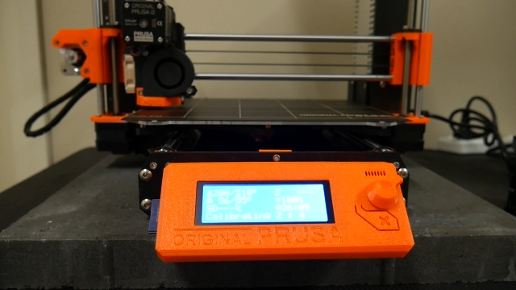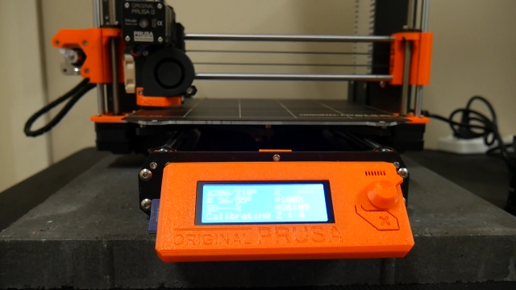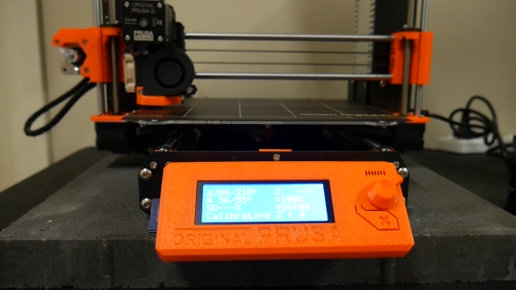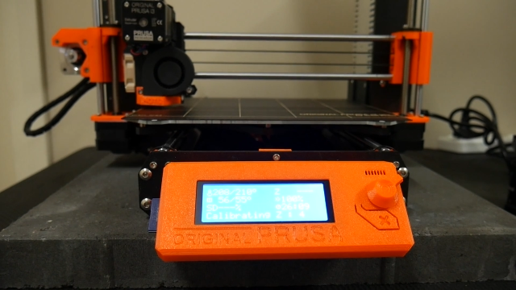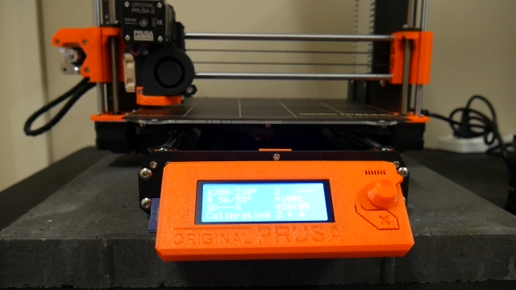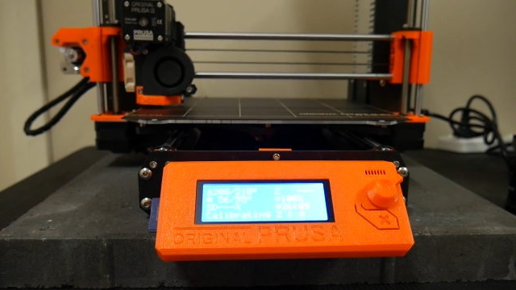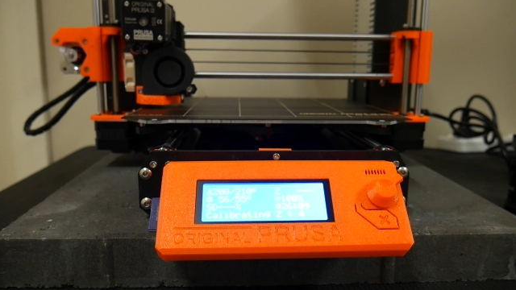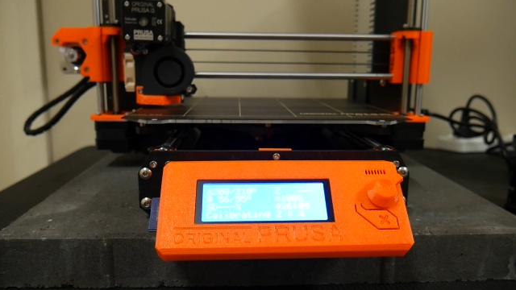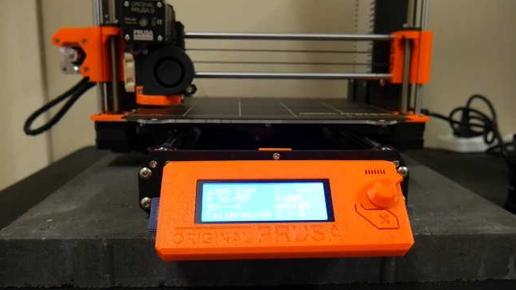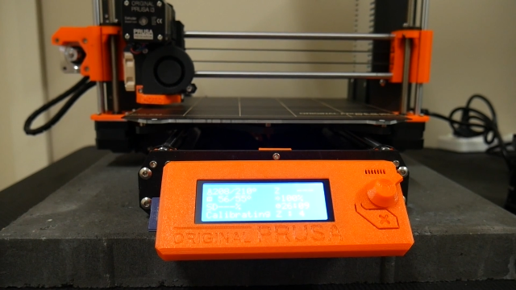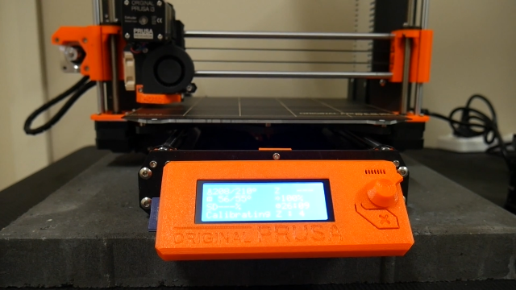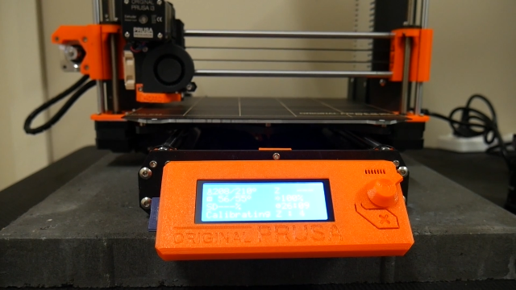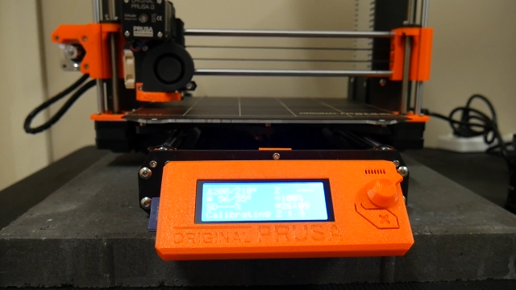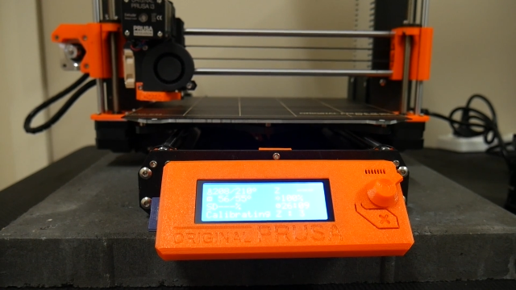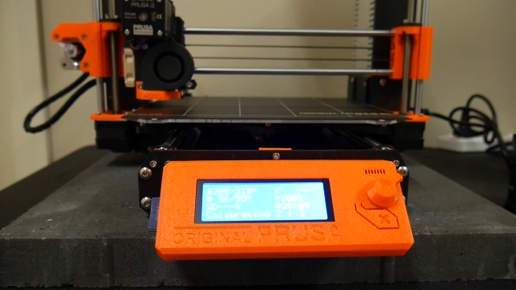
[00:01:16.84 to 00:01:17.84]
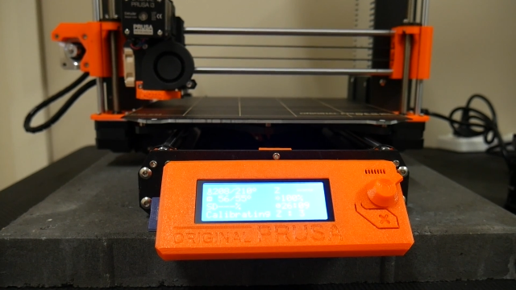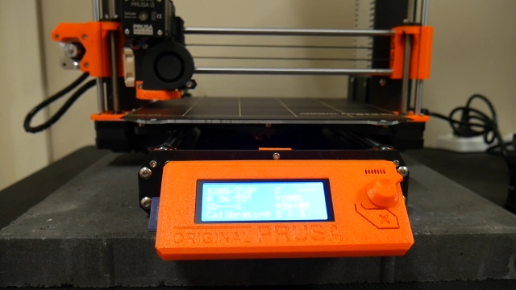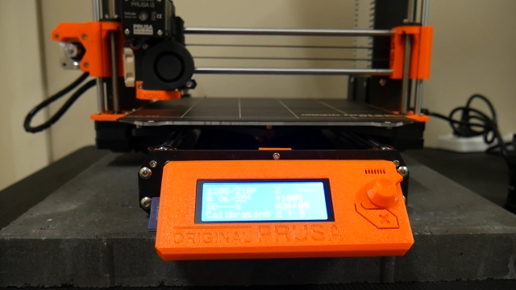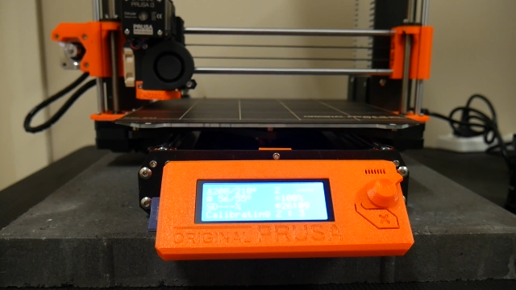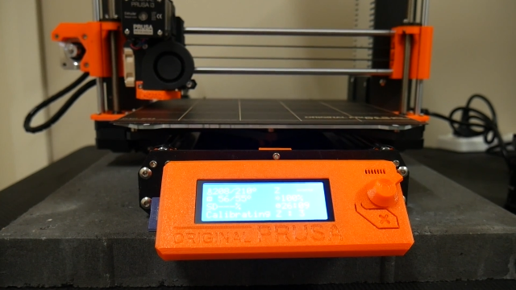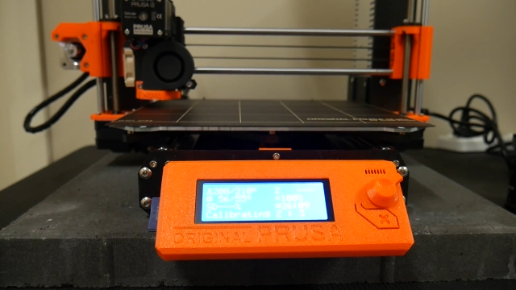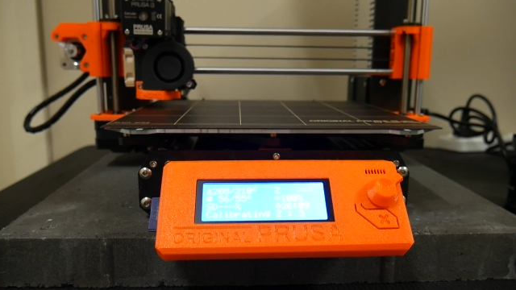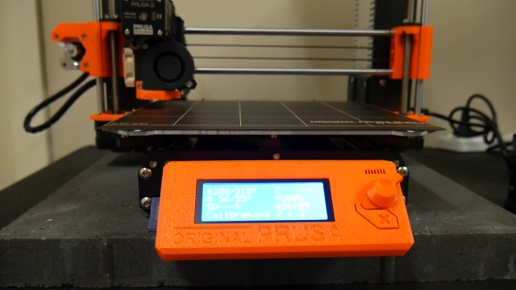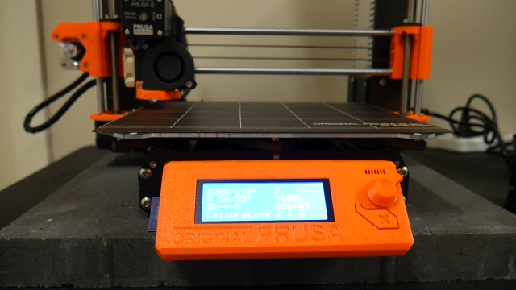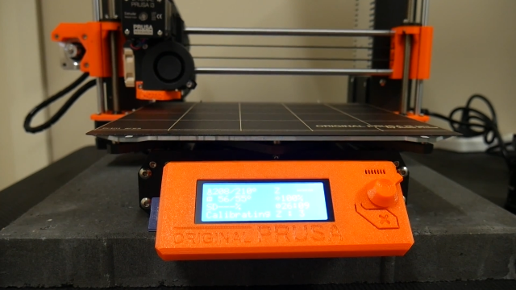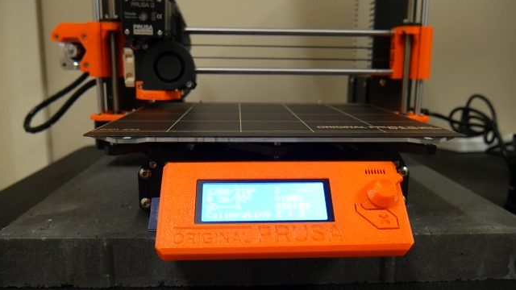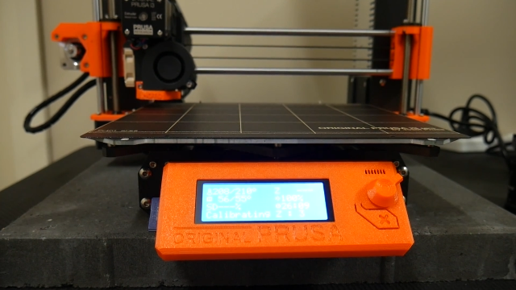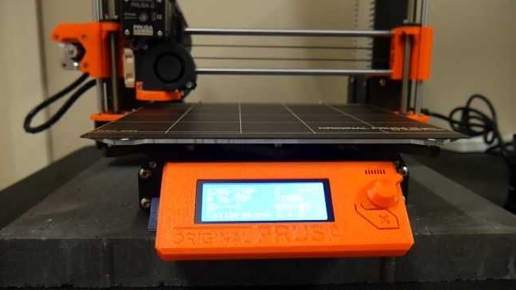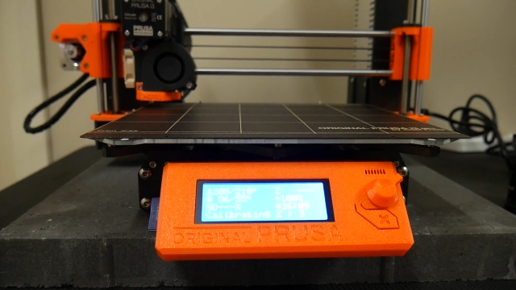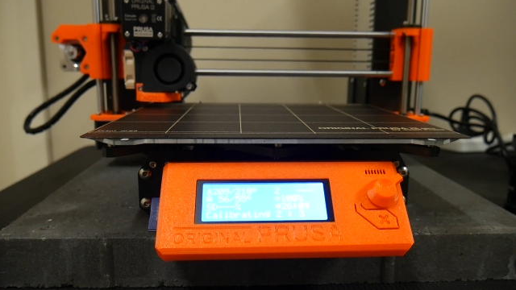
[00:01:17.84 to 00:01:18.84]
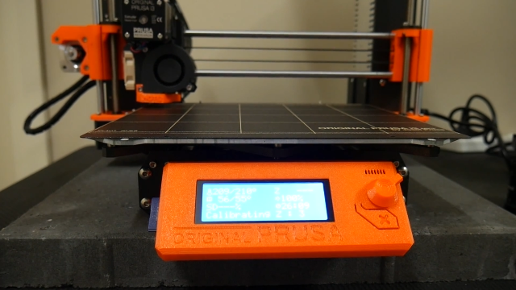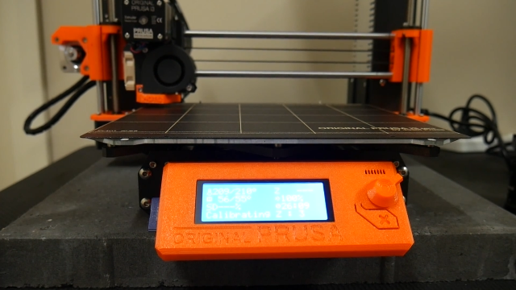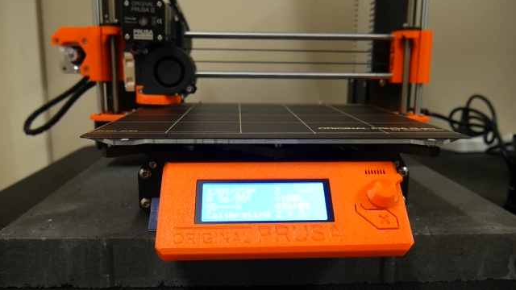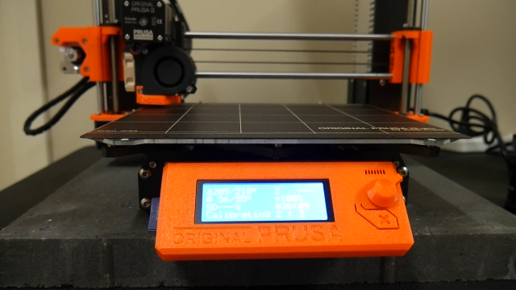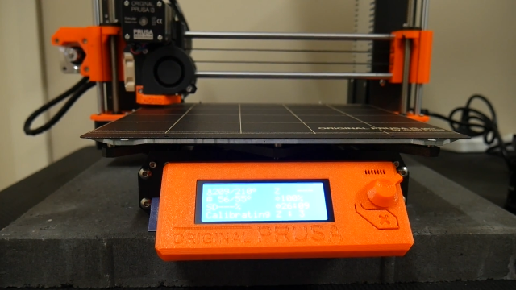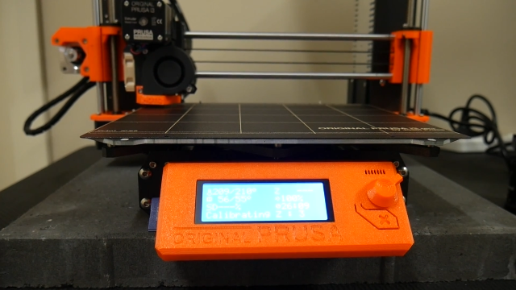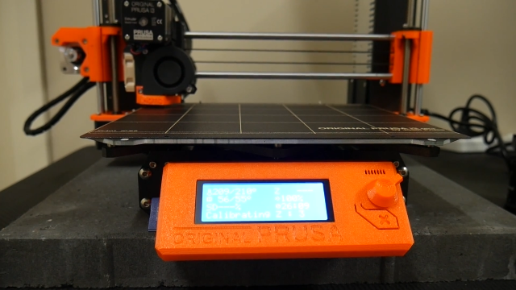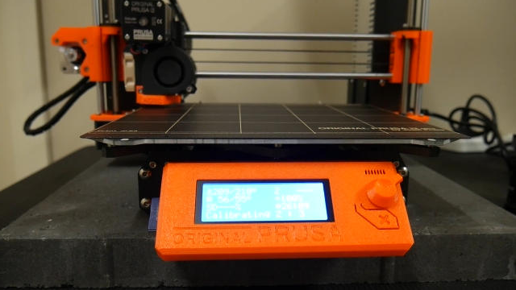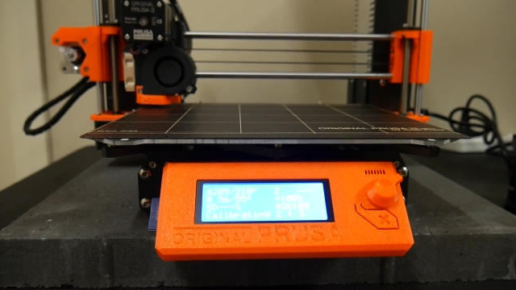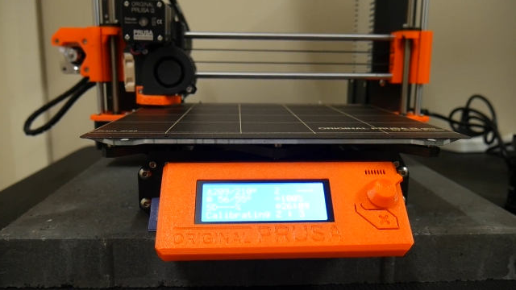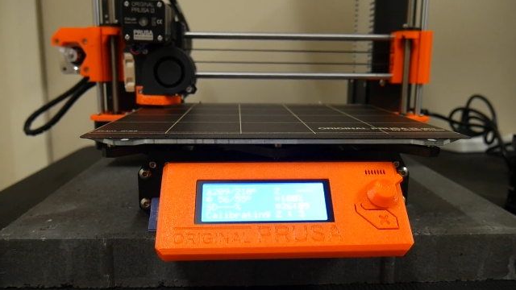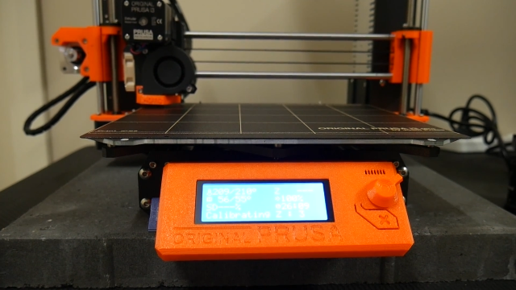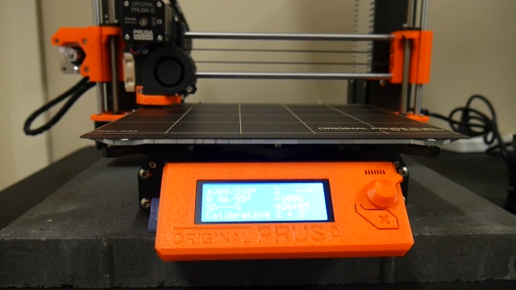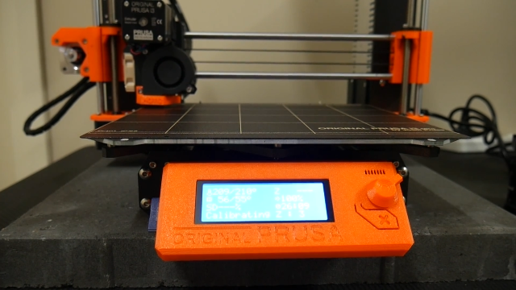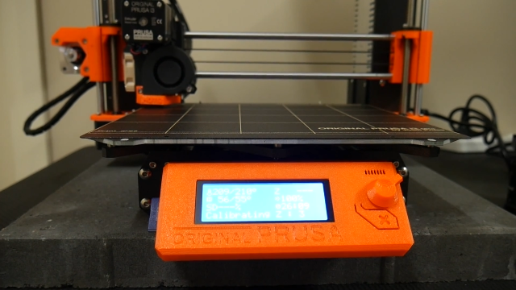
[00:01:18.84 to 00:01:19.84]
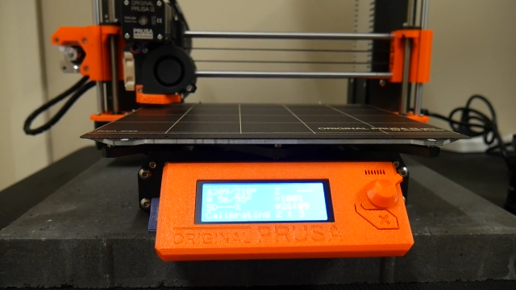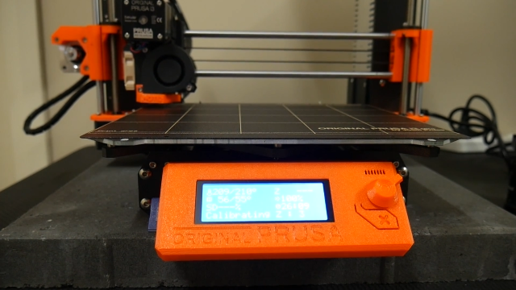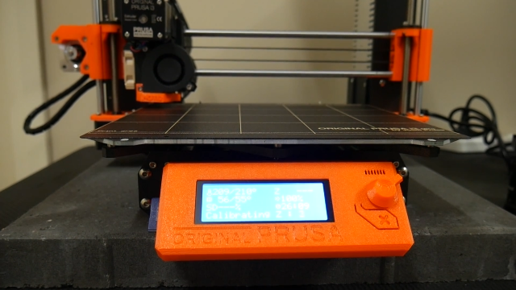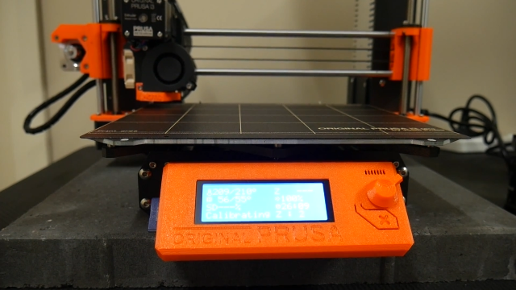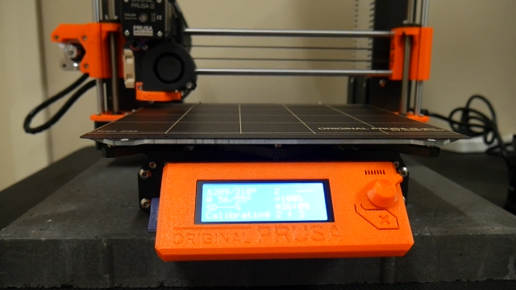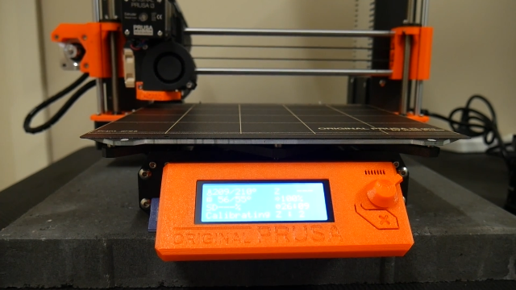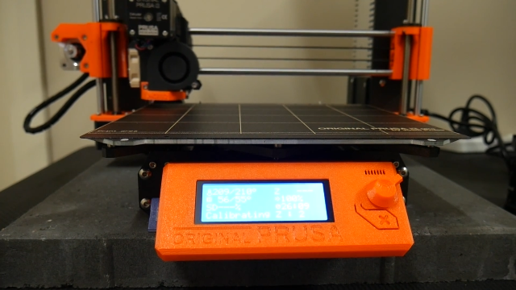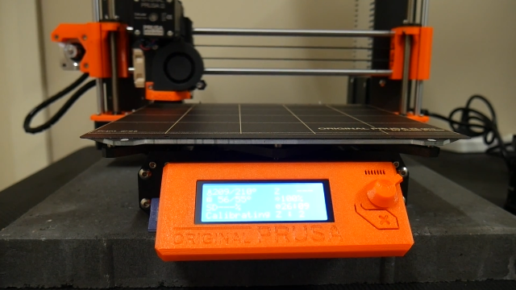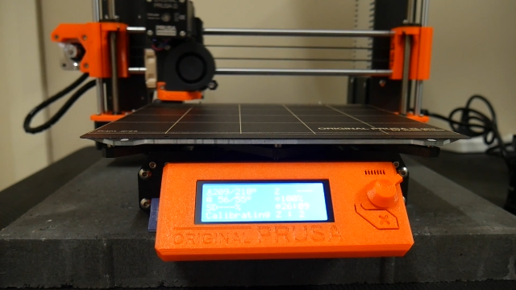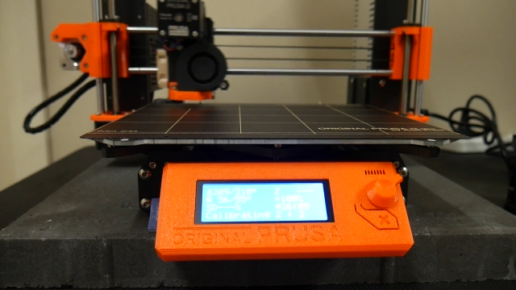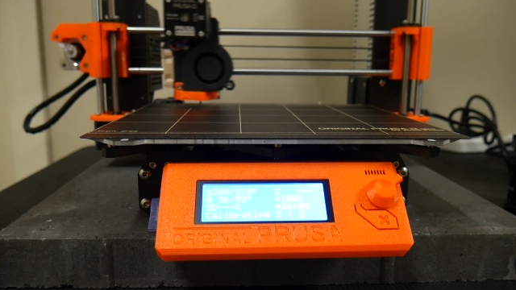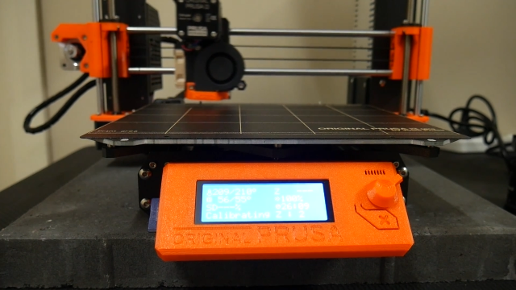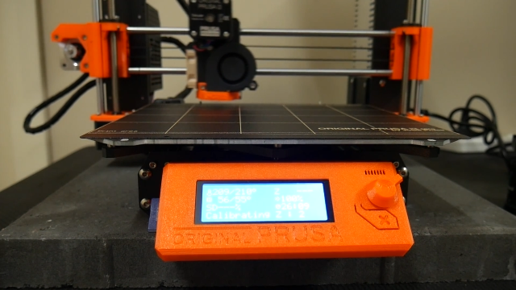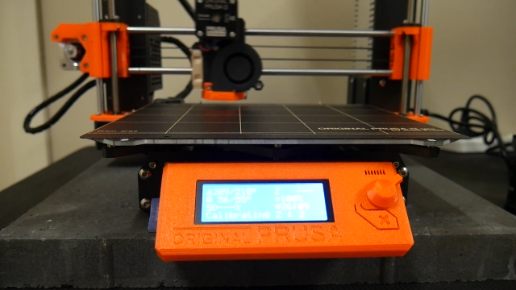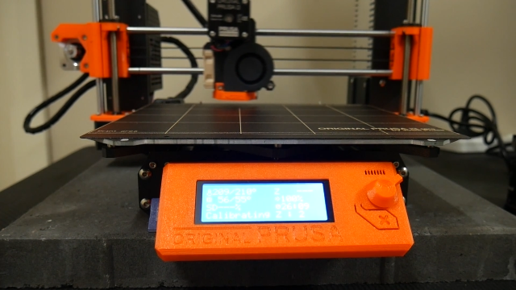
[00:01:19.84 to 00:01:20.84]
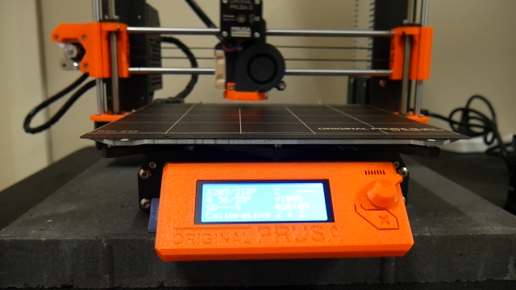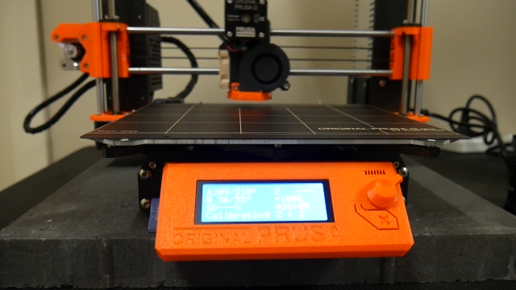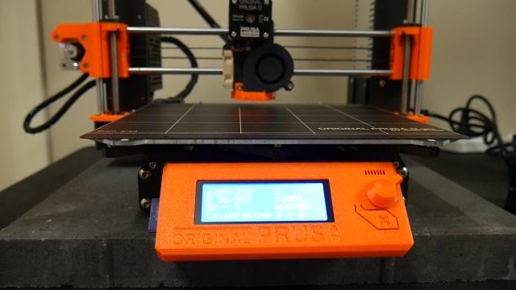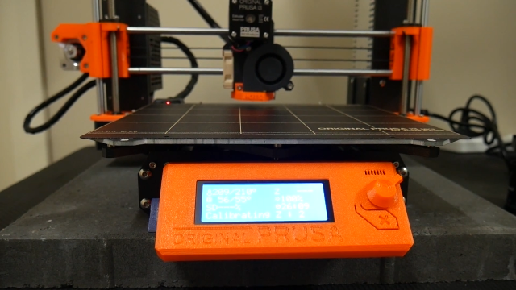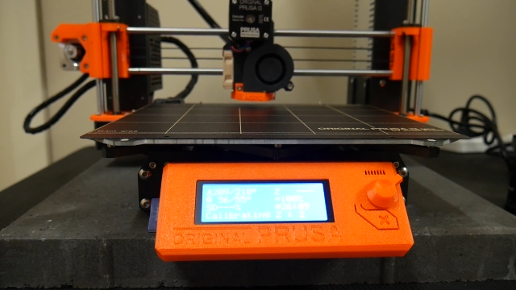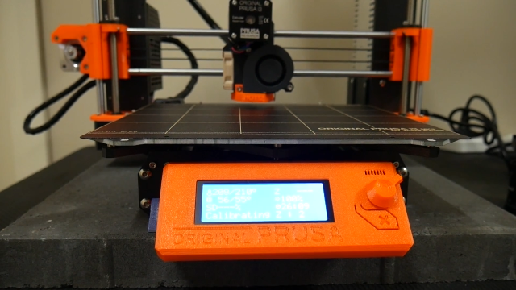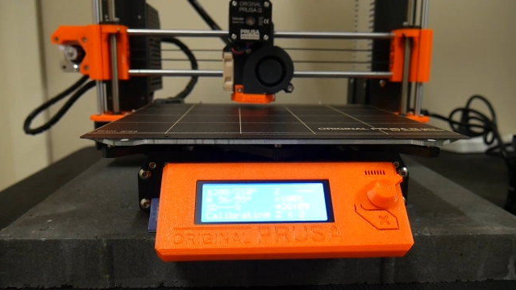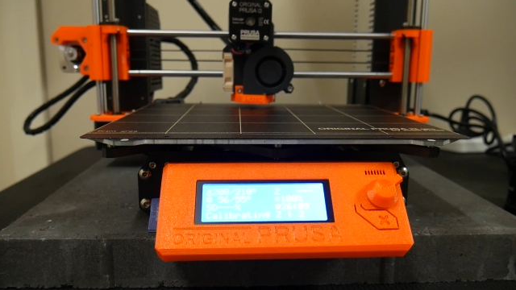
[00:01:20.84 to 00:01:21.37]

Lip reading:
Nobody's mouth can be seen.